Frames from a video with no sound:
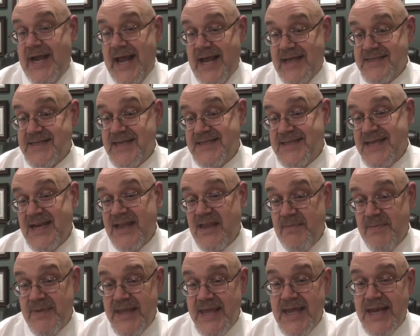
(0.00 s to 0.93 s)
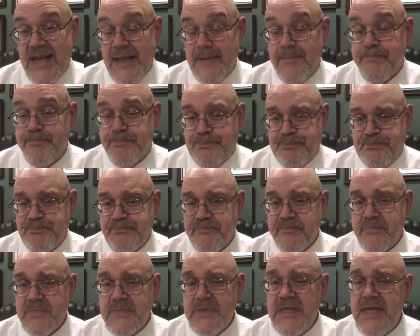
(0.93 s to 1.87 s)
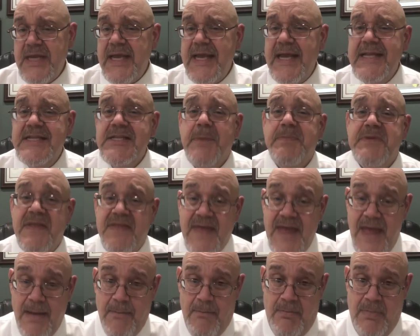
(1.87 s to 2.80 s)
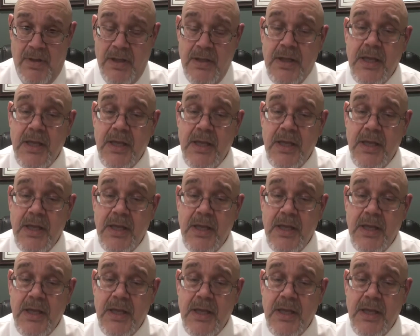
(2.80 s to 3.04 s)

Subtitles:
And as I said at the beginning, it's up to them